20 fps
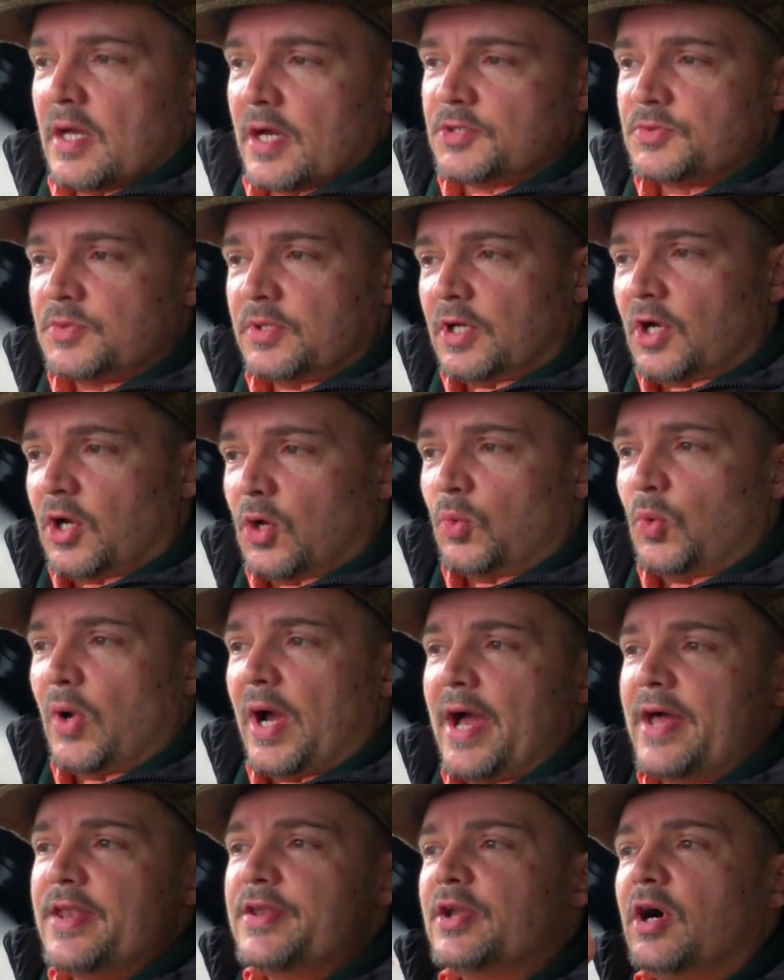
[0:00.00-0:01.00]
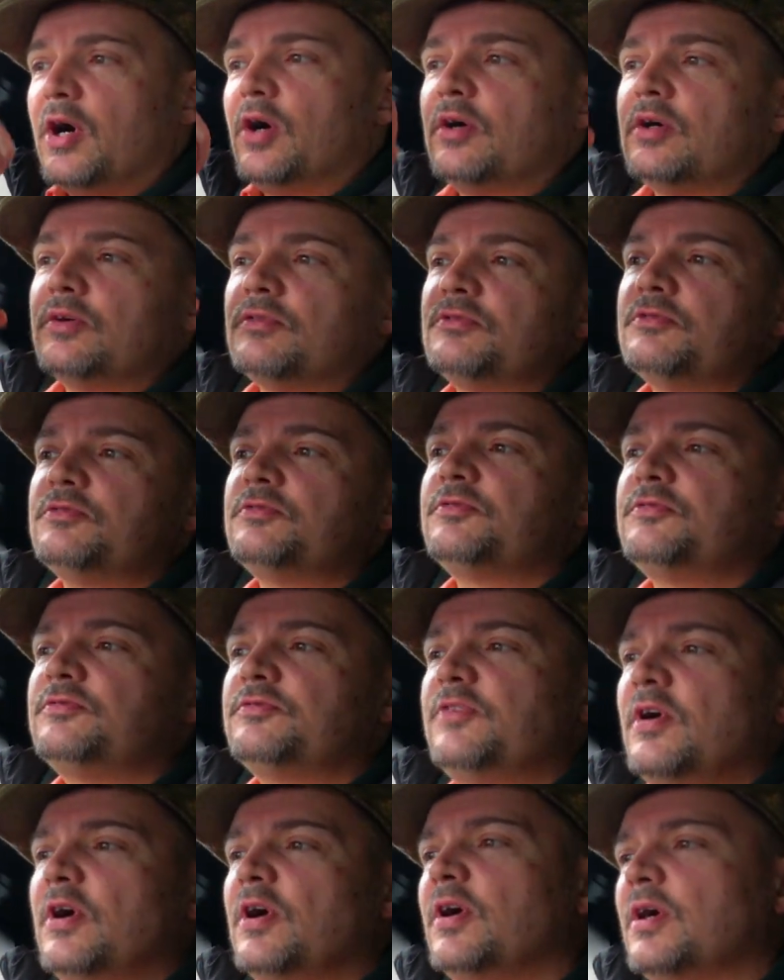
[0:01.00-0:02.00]
As we know, we're not
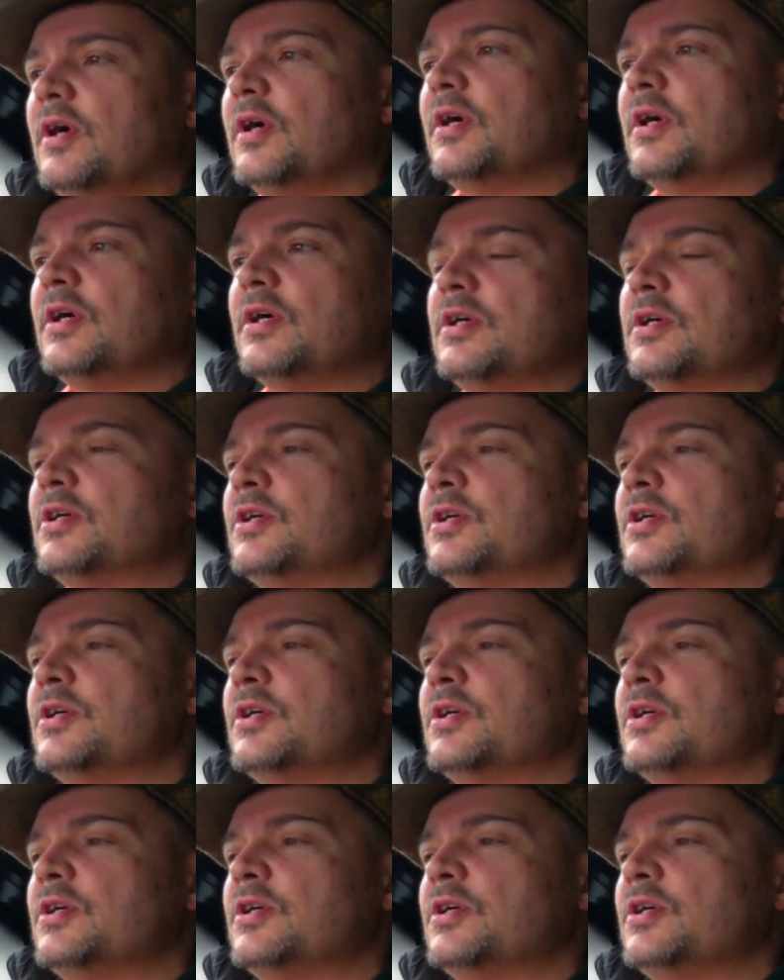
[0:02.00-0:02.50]
far